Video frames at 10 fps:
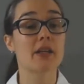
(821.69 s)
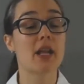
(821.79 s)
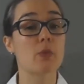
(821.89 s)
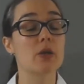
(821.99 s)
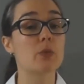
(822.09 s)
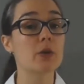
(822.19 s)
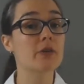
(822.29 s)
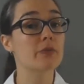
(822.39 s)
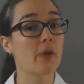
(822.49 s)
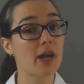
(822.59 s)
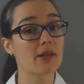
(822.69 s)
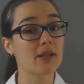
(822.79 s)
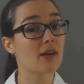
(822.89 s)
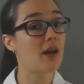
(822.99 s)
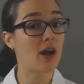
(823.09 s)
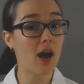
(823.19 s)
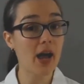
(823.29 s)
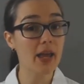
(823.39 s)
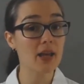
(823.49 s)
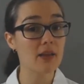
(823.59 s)
Now we would have ranked it
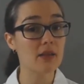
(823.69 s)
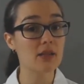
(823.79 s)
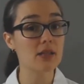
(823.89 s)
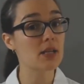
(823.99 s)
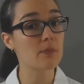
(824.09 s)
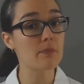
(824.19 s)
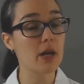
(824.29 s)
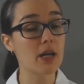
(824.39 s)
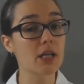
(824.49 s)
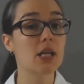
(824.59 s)
higher than timber,